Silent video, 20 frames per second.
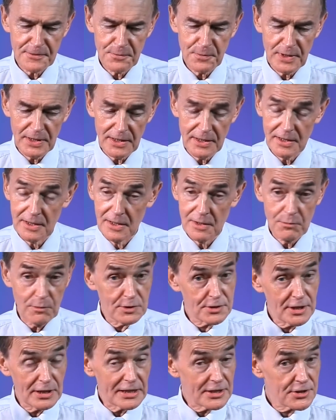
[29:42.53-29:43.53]
We
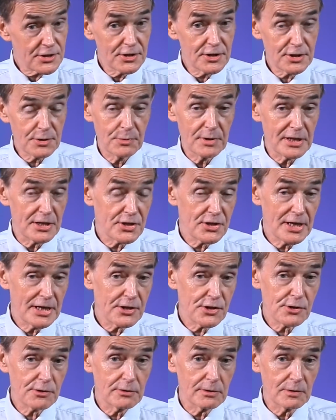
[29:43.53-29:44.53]
want to listen to an
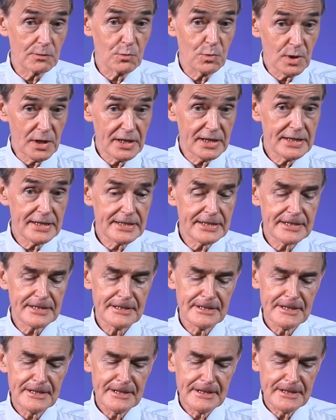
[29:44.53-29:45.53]
essential word.
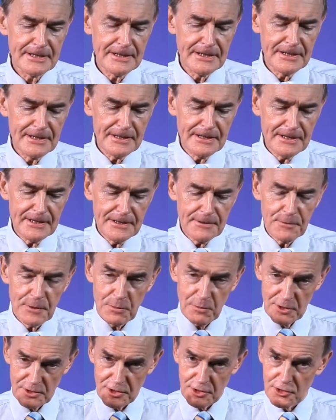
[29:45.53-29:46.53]
We
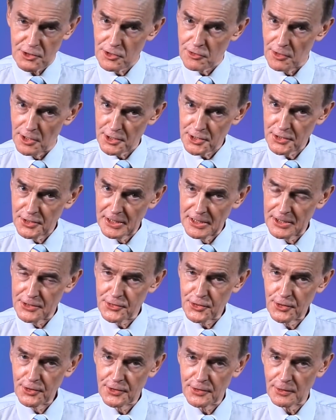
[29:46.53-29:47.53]
want to trust in
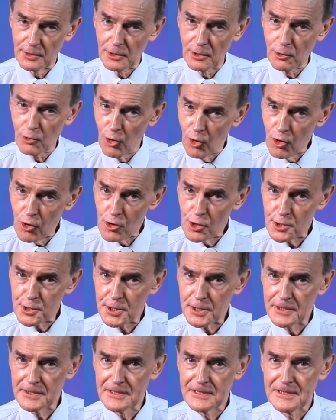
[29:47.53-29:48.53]
eternal
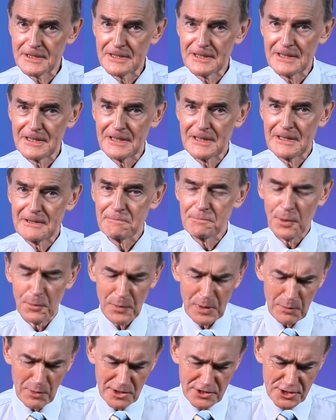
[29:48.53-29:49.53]
Lord, but
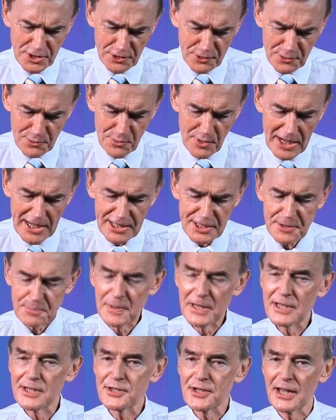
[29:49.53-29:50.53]
we want to grasp
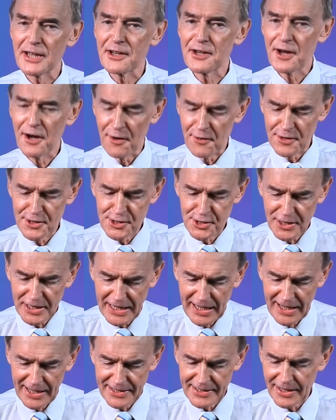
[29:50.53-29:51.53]
his encouraging
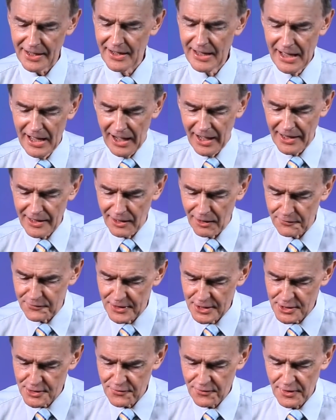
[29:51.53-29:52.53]
hand. I, I love
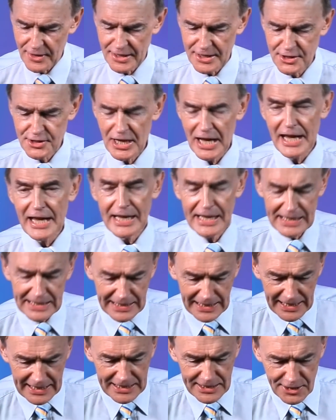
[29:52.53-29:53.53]
this phrase. He
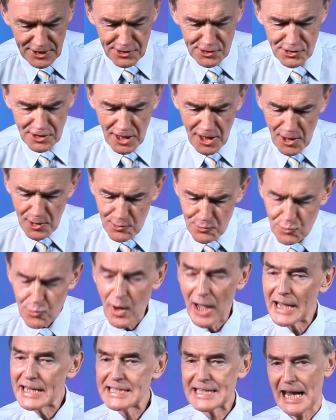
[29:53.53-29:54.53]
laid his
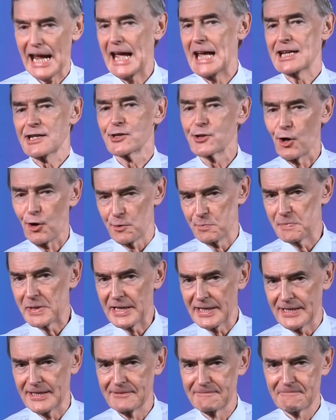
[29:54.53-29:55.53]
right hand on
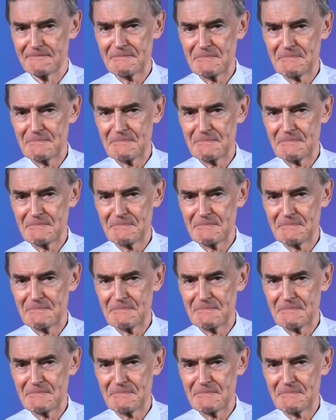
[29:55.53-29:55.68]
me.